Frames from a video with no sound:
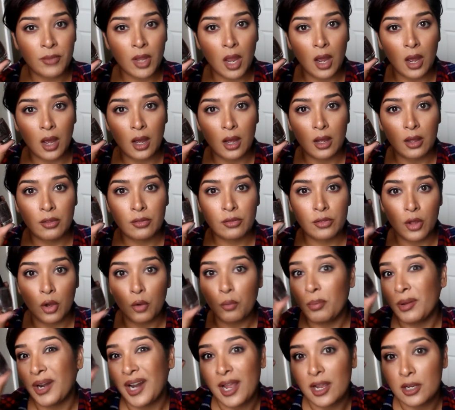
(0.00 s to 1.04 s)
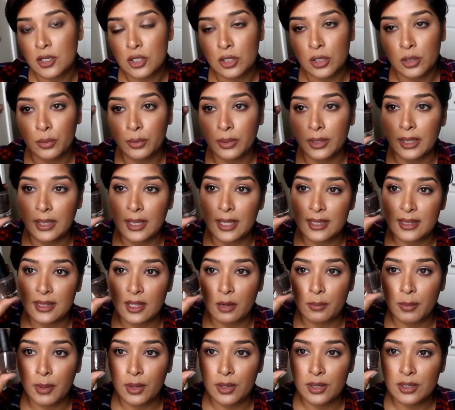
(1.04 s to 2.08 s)
uh, though but I actually really like that
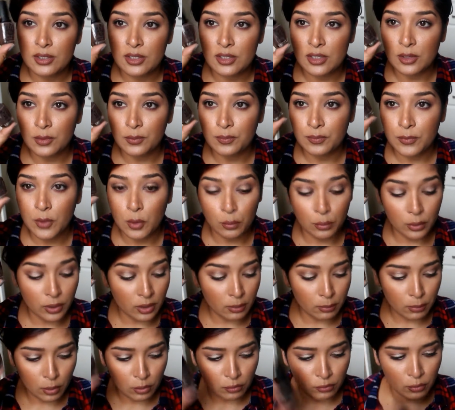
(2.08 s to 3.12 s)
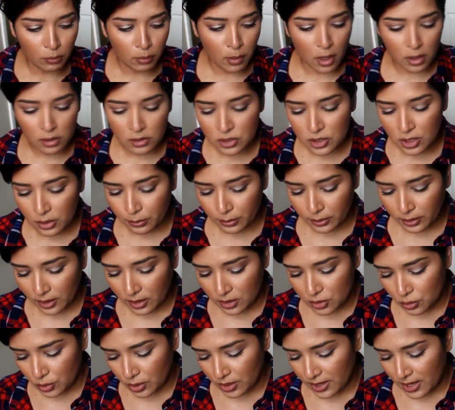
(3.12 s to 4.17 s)
about it so really beautiful polish I really
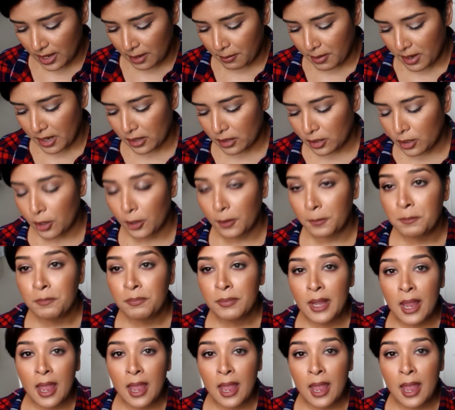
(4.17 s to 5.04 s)
enjoyed that manicure